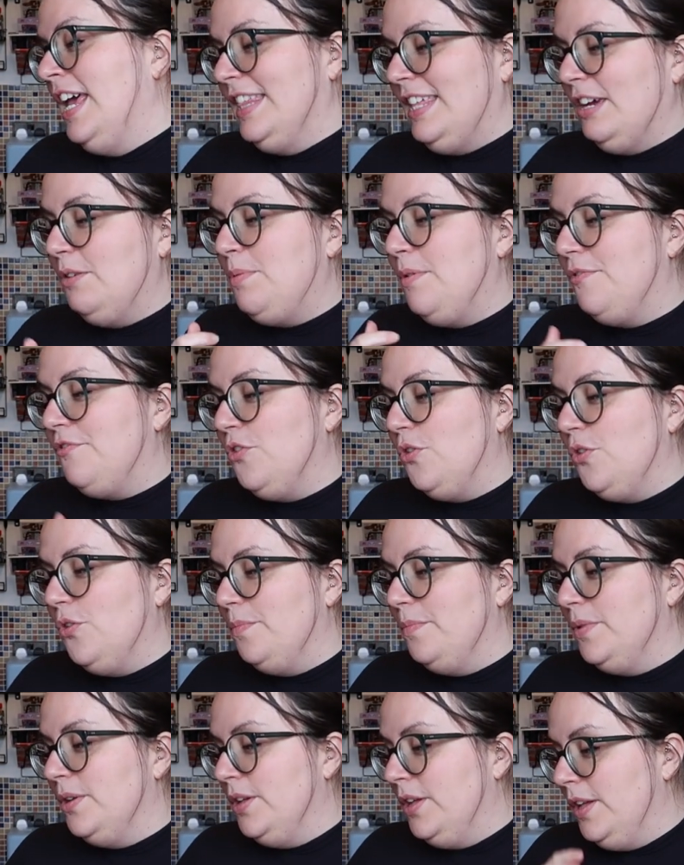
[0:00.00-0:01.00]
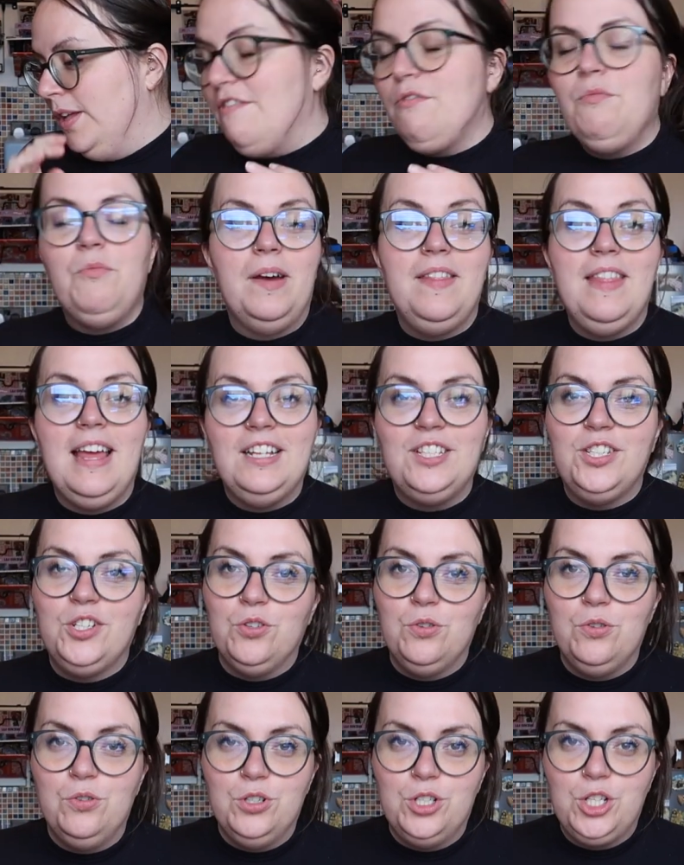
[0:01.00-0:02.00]
they'll perform even when they're
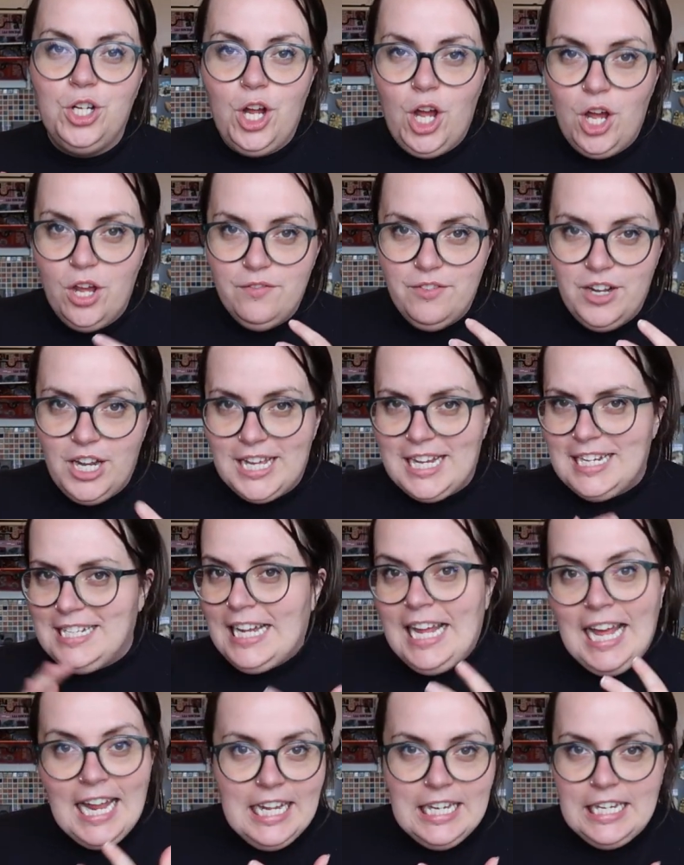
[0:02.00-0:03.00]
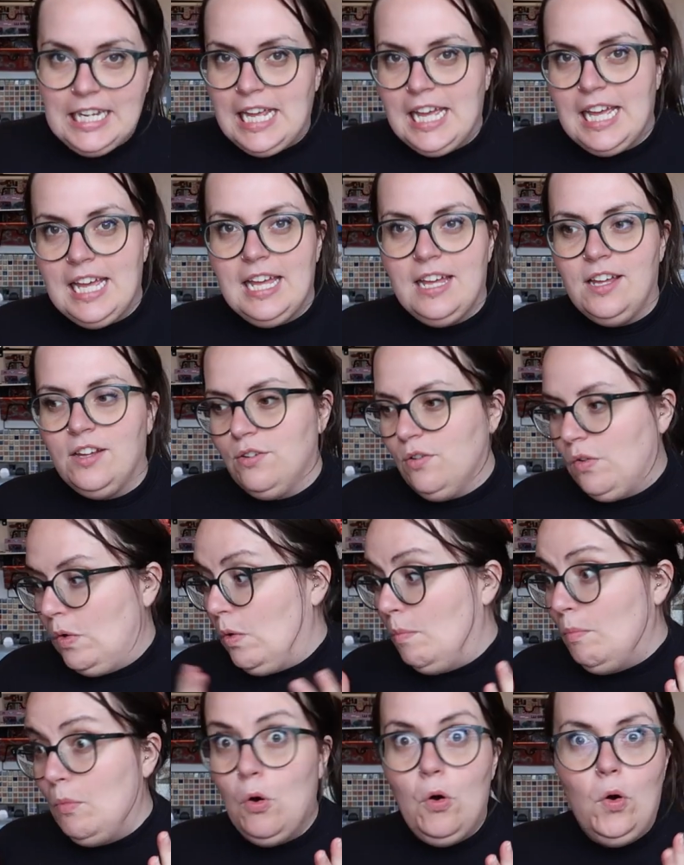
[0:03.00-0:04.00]
stored over like a 10-year
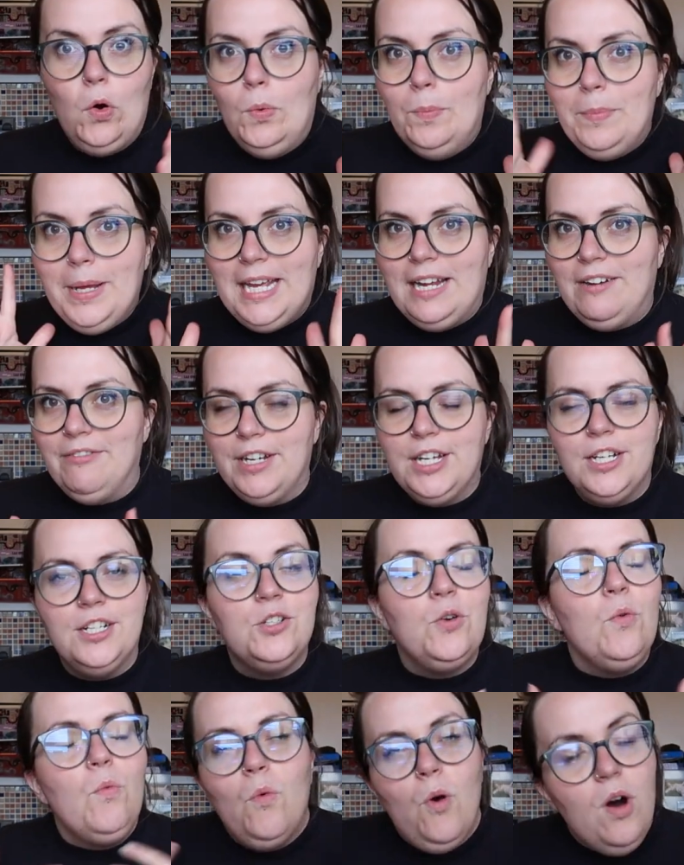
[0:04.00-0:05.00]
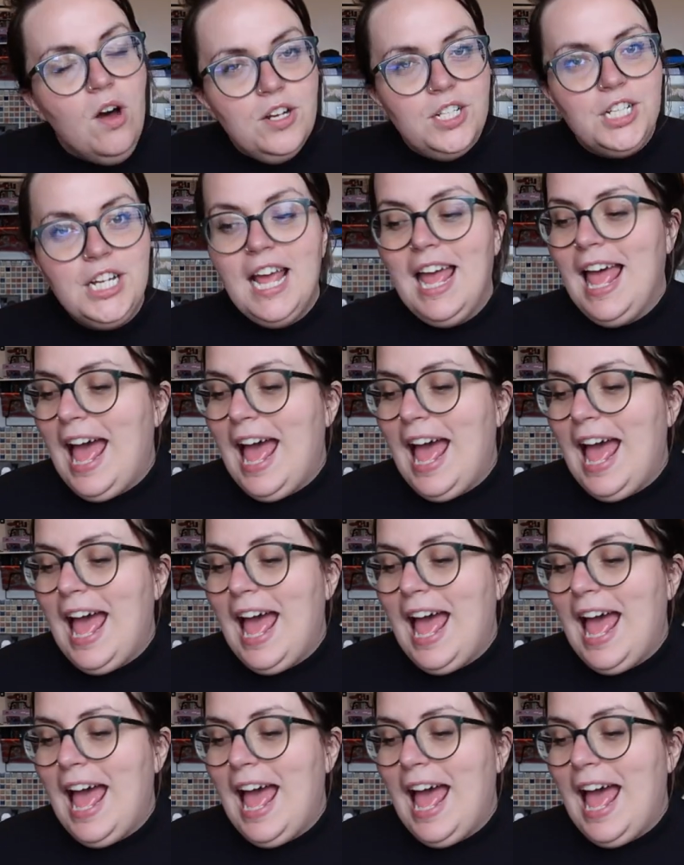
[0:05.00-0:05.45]
or more period. What?